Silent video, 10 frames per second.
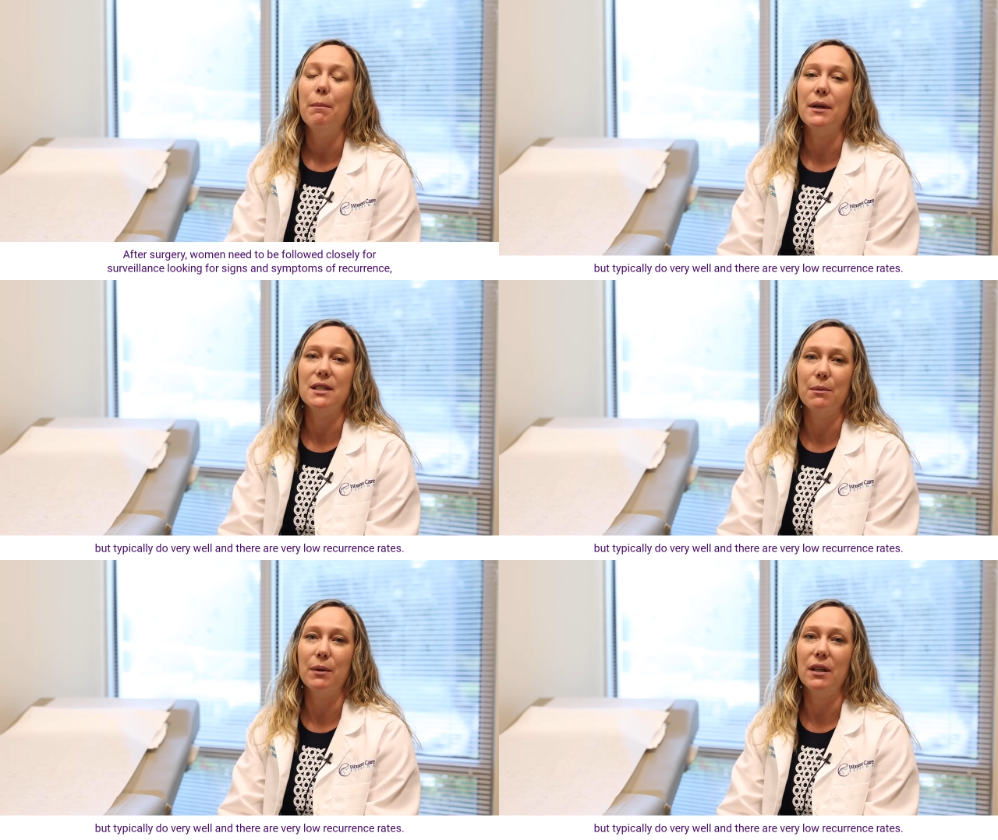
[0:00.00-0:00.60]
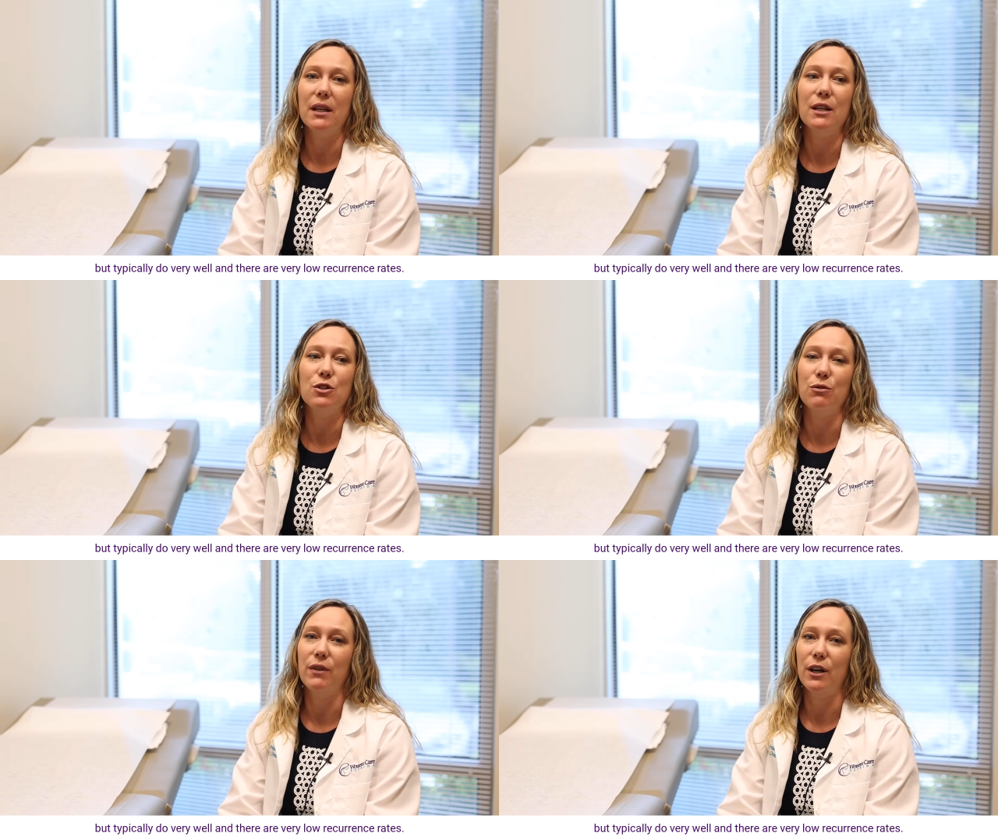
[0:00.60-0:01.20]
but typically
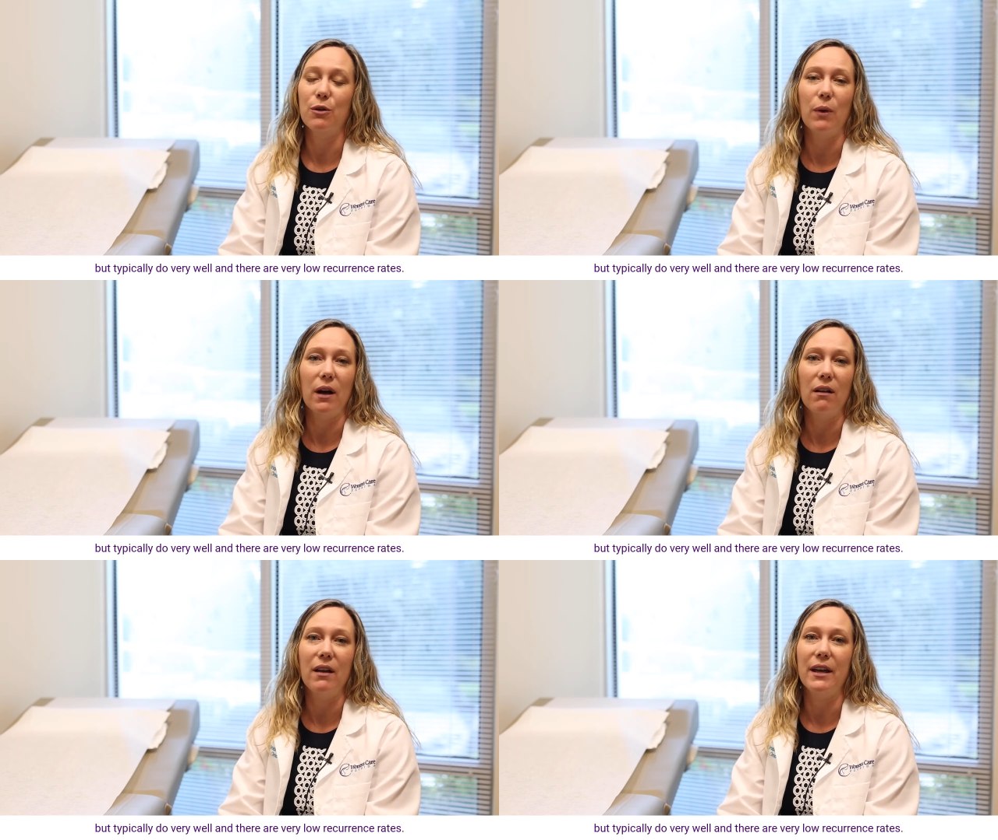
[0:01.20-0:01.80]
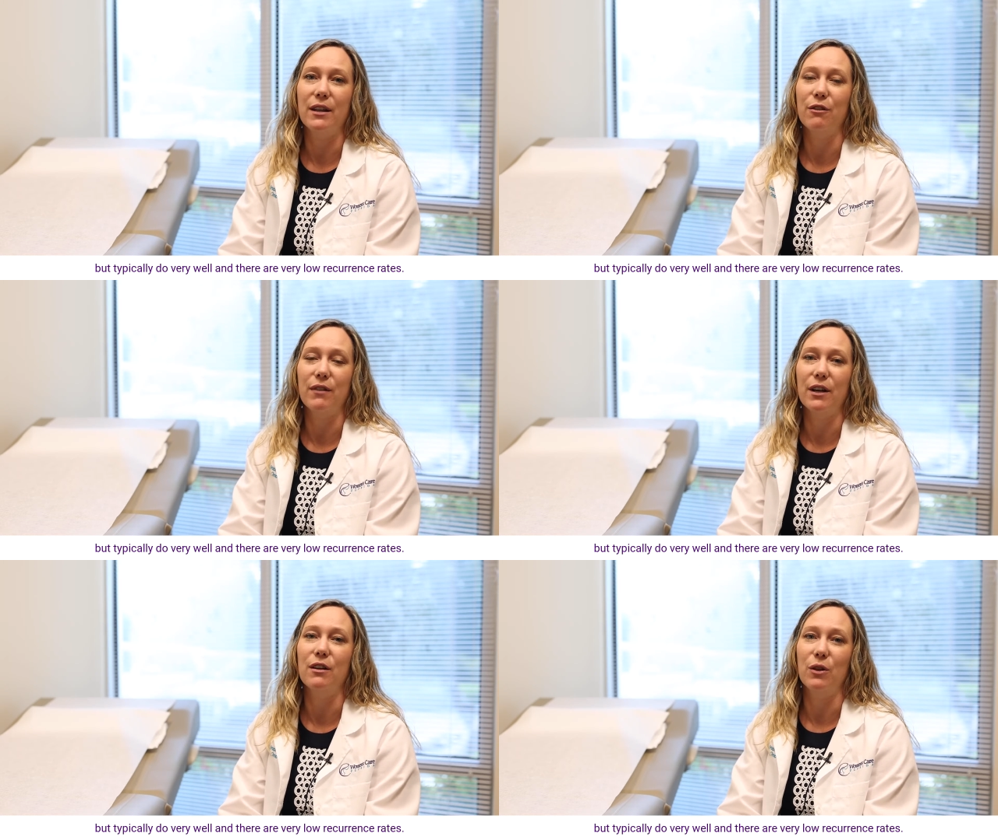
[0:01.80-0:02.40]
do very well, and there are
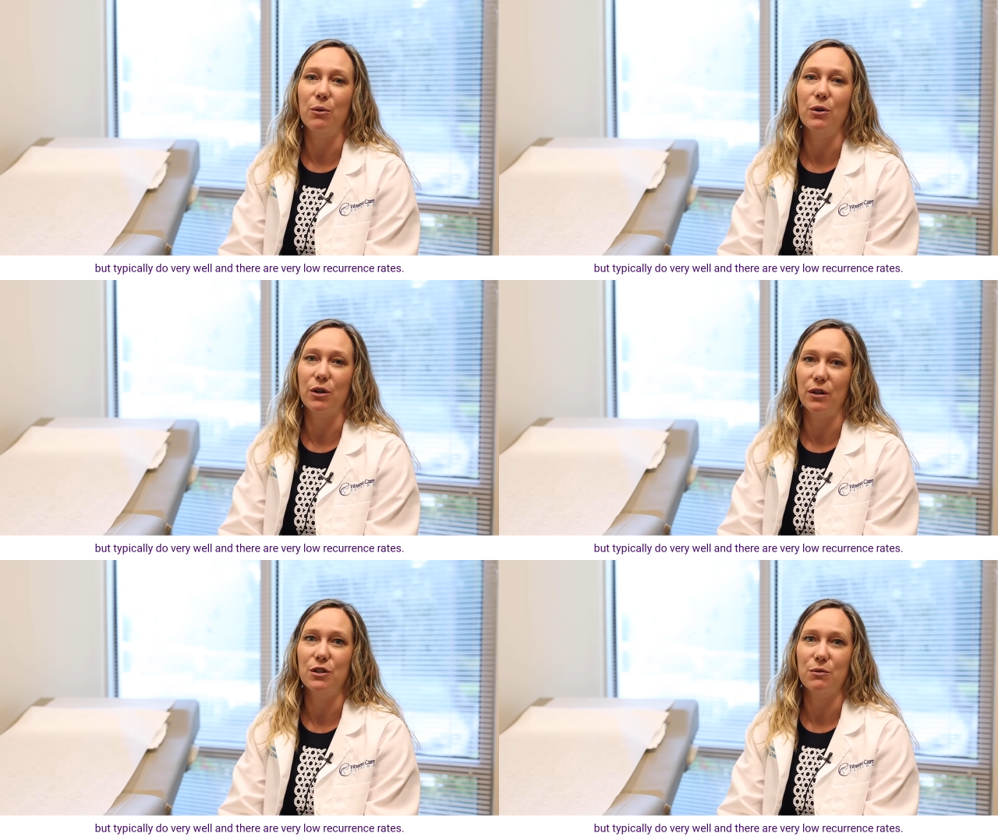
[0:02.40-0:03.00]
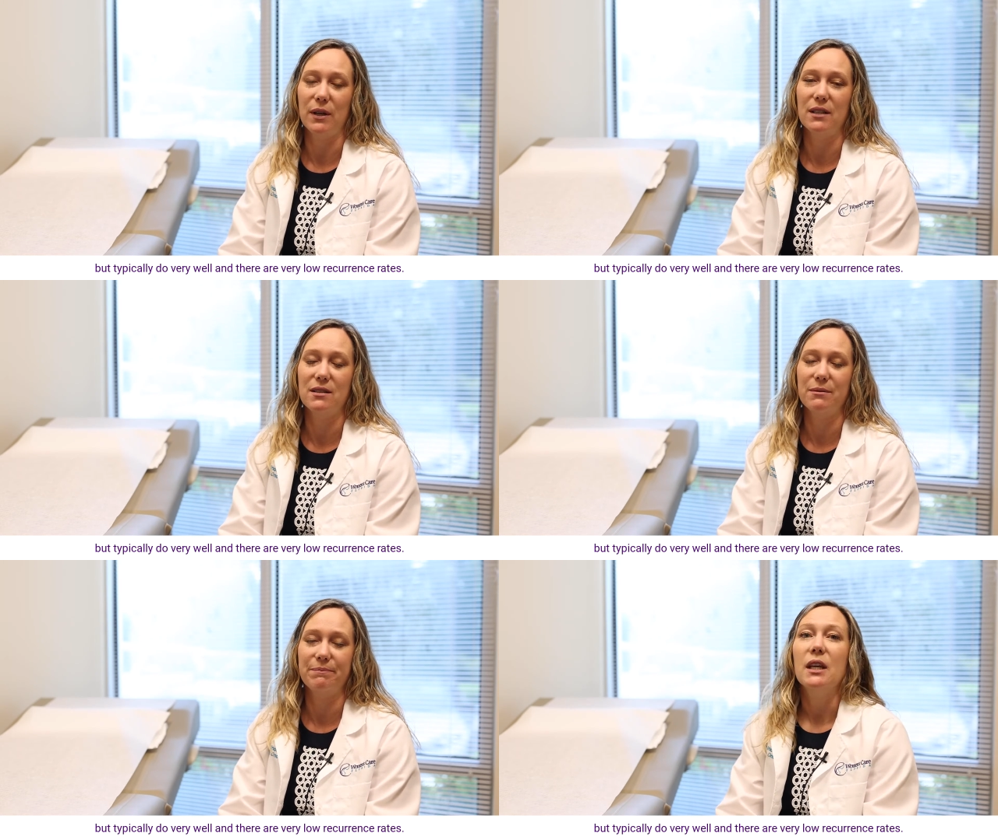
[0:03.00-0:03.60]
very low recurrence rates.